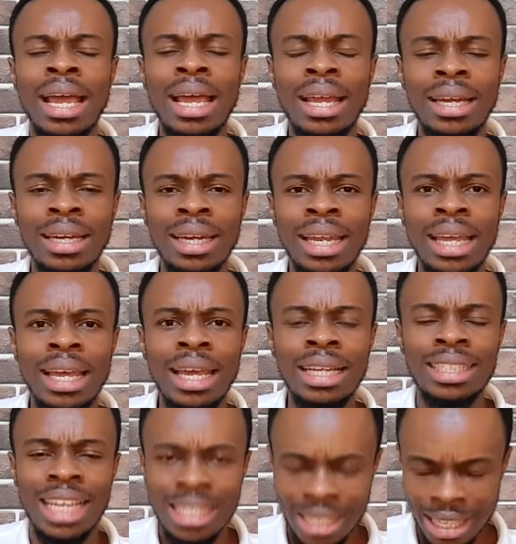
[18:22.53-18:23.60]
ne
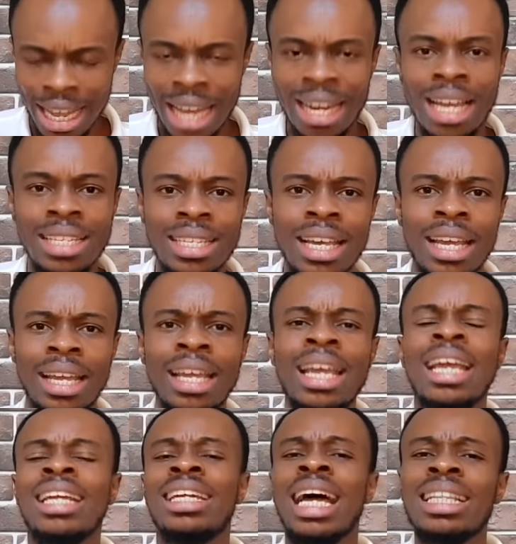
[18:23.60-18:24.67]
chest and I say
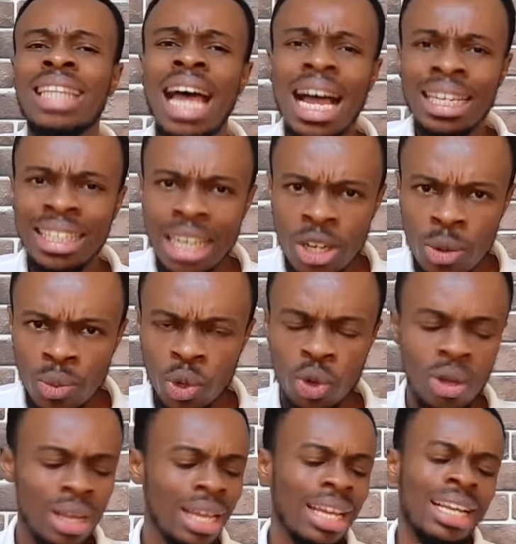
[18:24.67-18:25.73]
na tad ye num
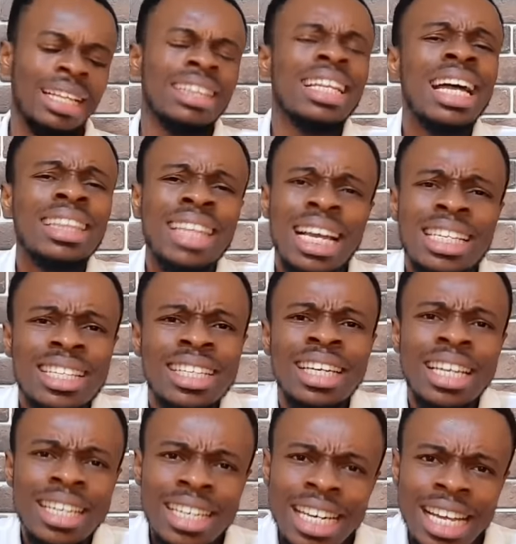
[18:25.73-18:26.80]
no. Na
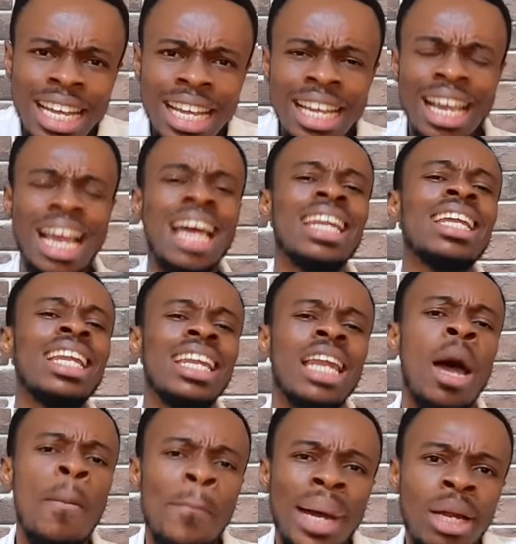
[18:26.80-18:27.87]
testing D and in a
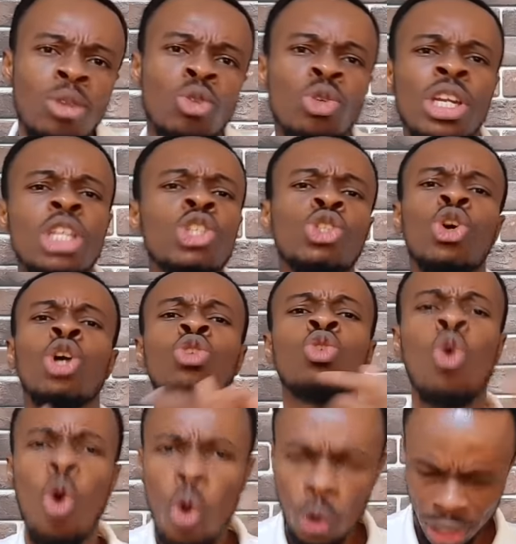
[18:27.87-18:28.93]
number to this short
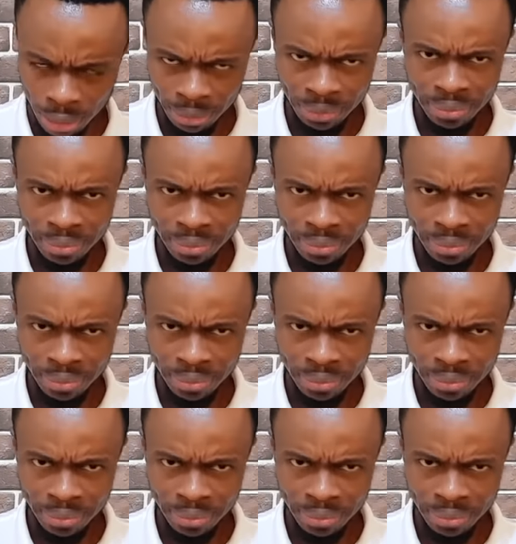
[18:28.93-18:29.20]
code.